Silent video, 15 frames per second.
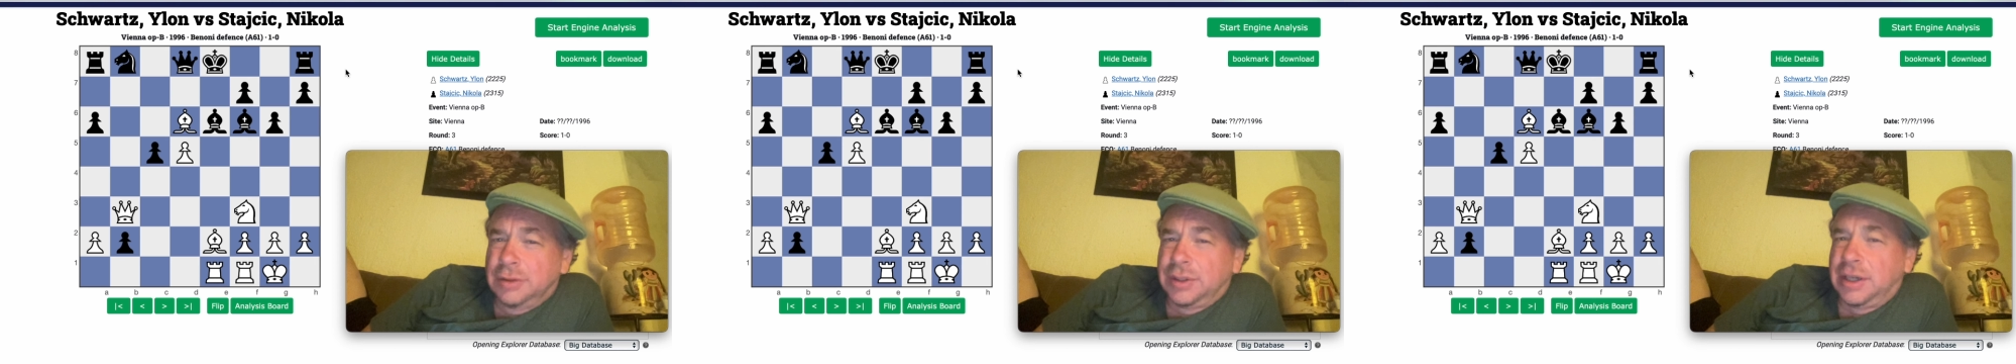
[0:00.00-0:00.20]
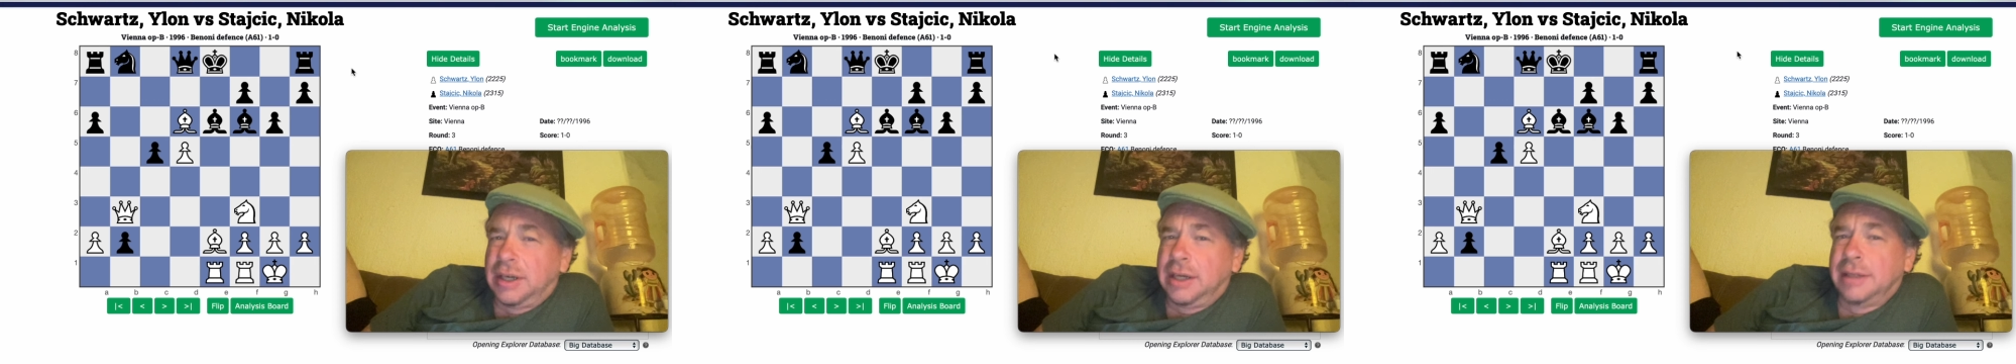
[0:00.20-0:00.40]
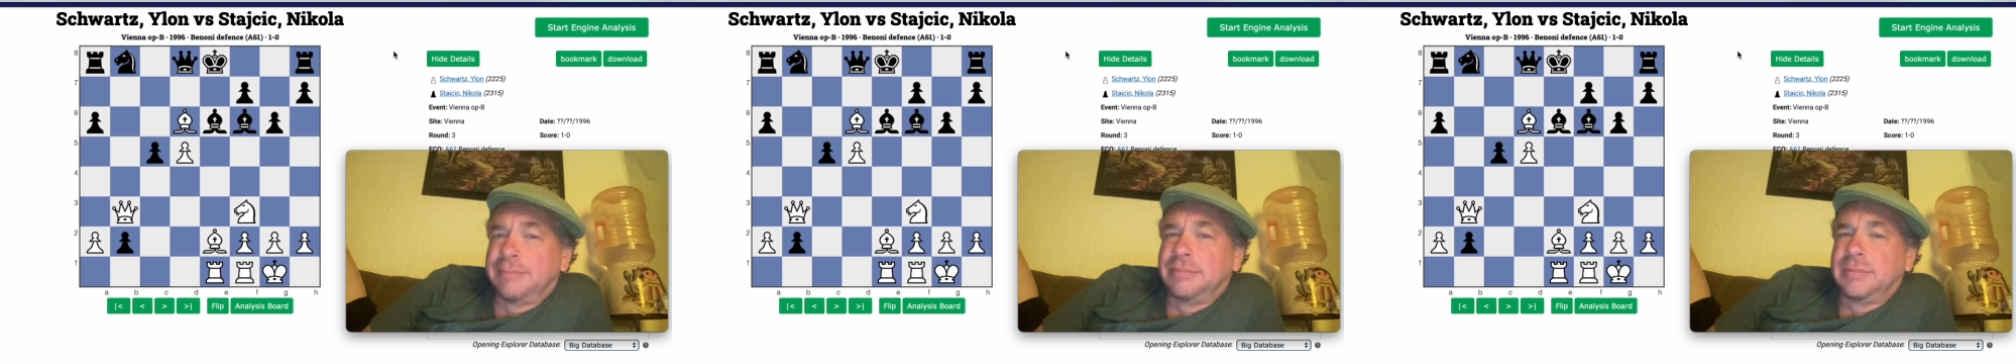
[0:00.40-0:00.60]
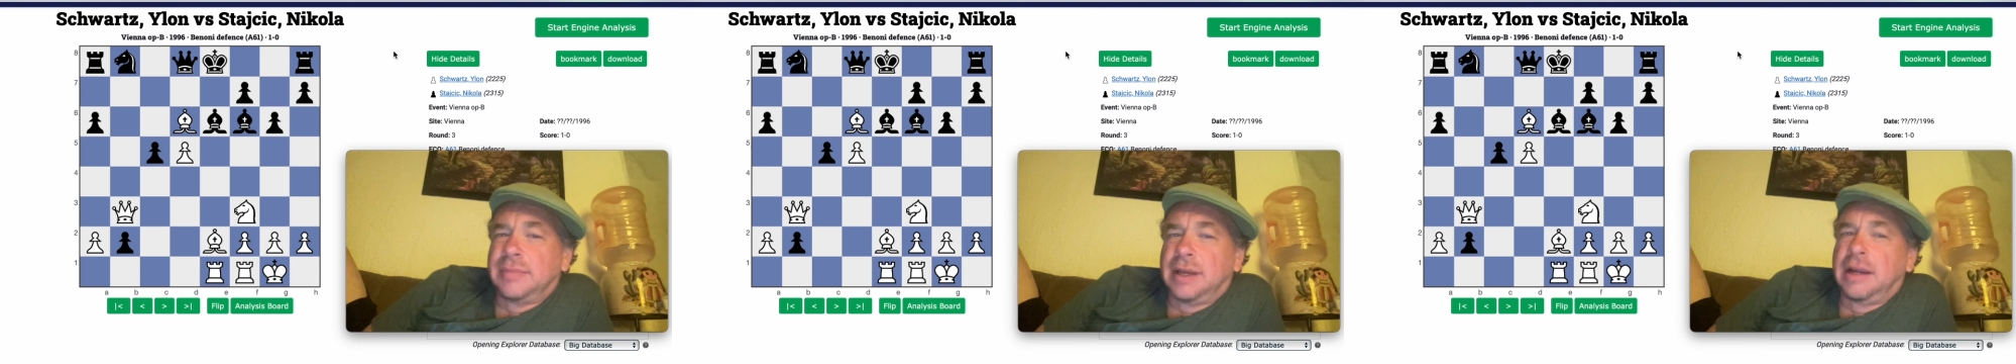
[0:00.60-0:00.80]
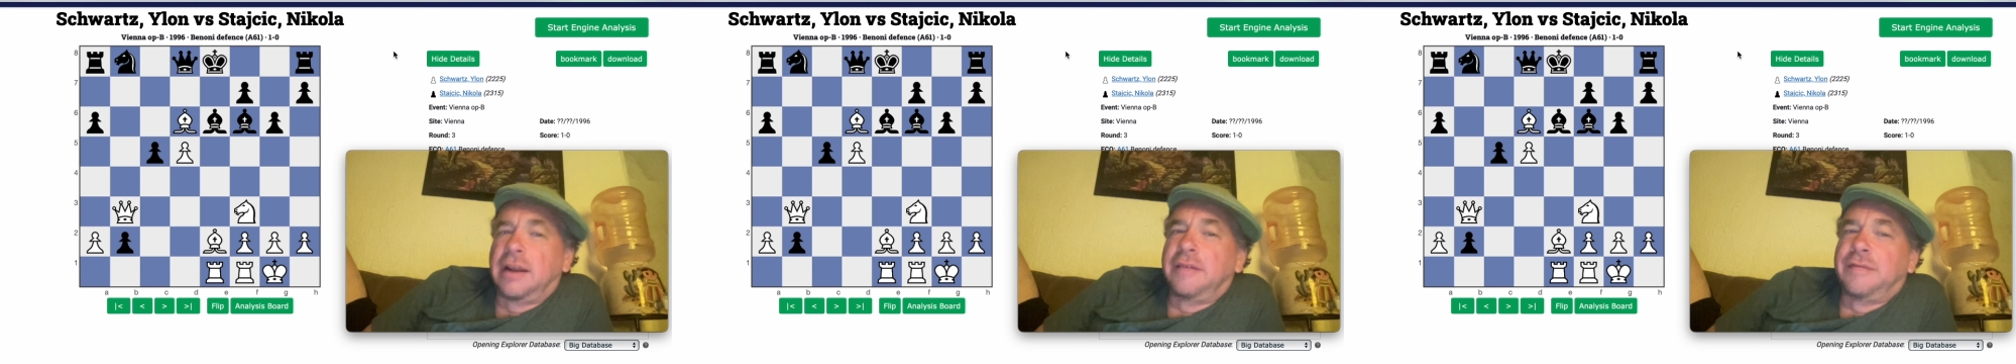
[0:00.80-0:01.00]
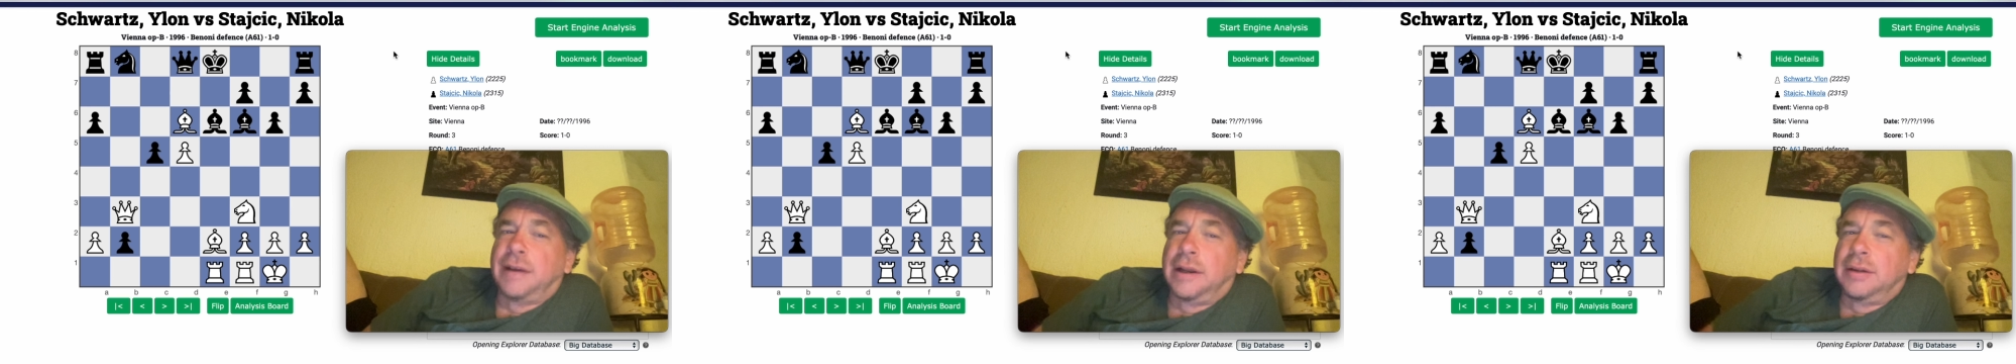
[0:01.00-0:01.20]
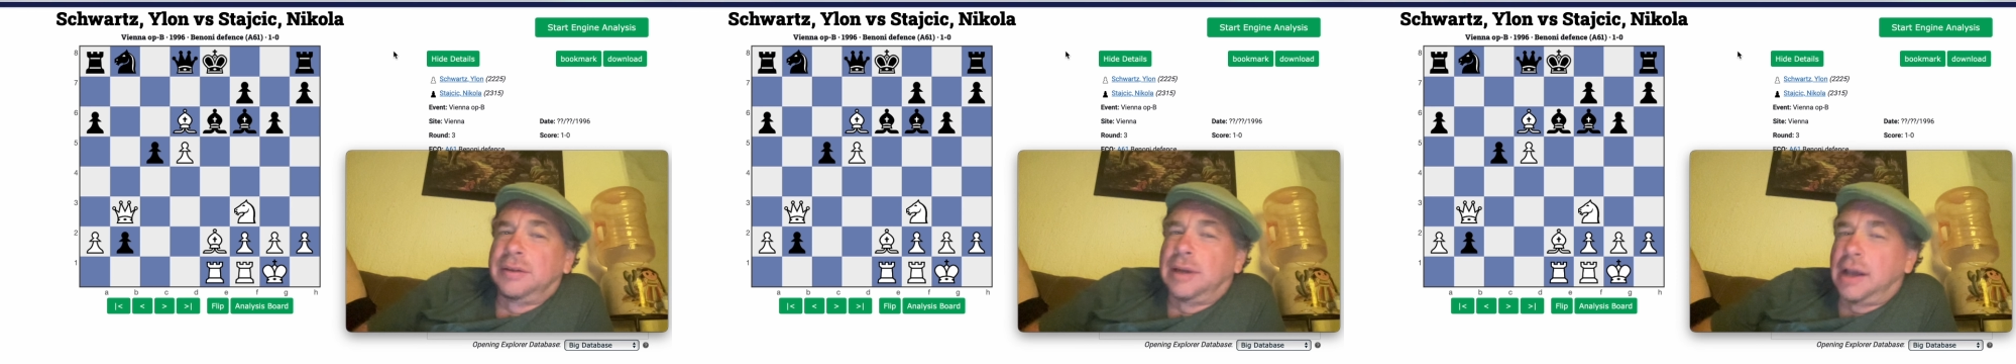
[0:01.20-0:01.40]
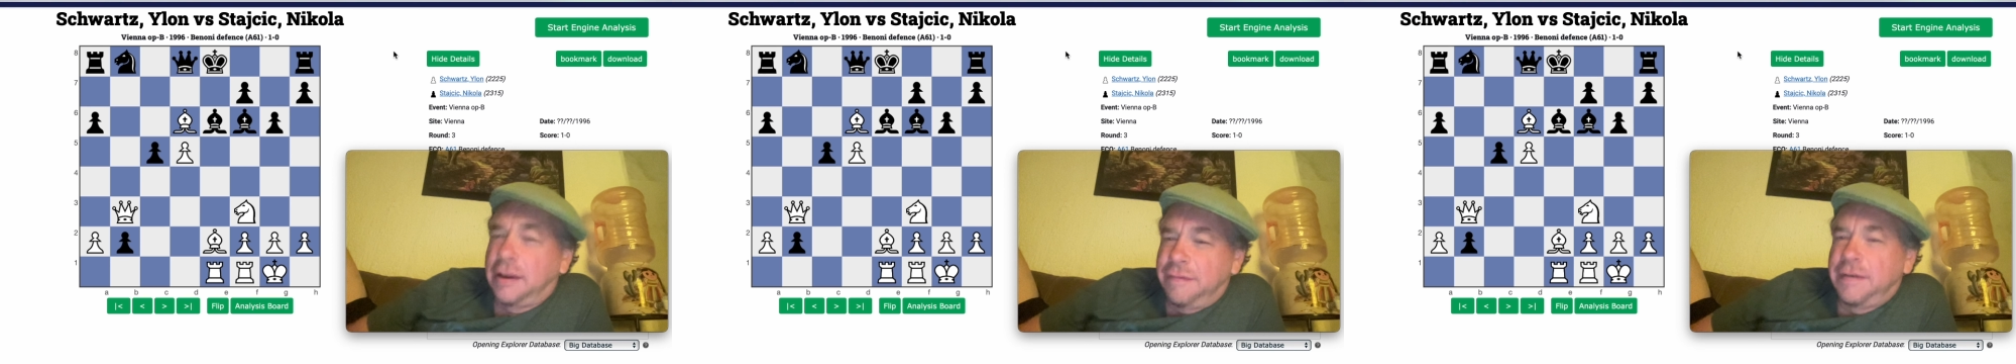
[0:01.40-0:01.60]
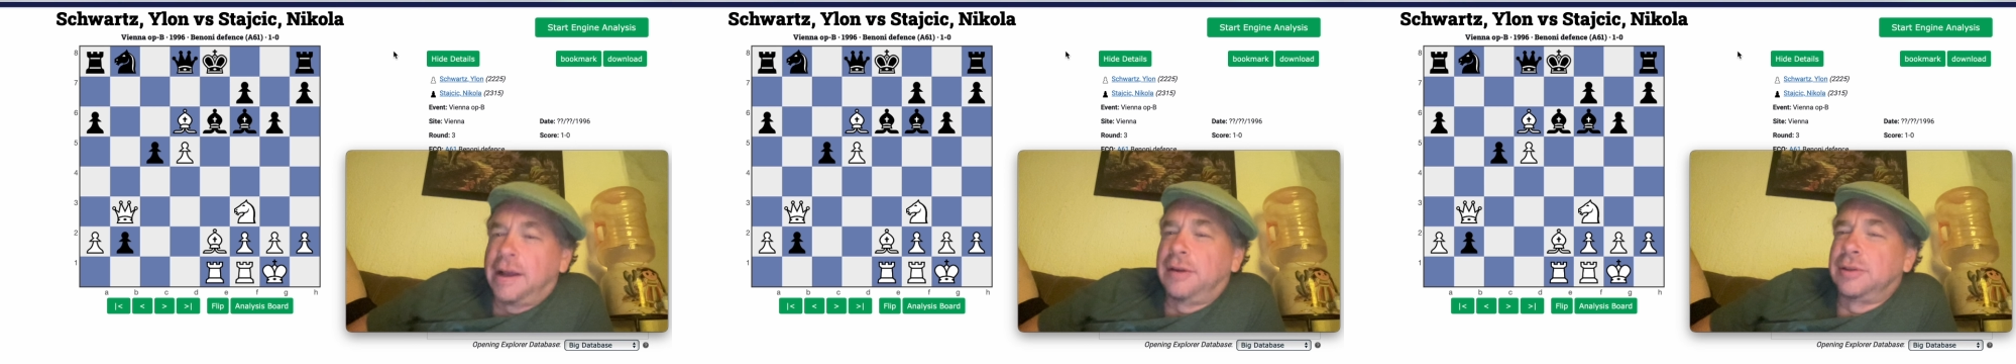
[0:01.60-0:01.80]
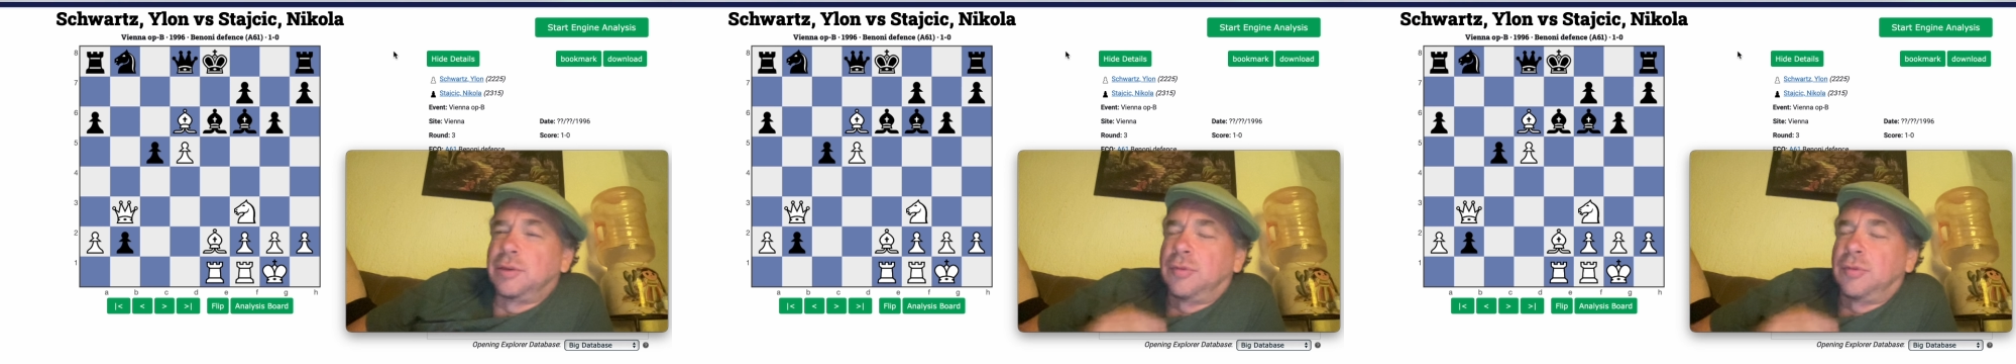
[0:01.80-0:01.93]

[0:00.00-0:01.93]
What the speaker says: time, and I found it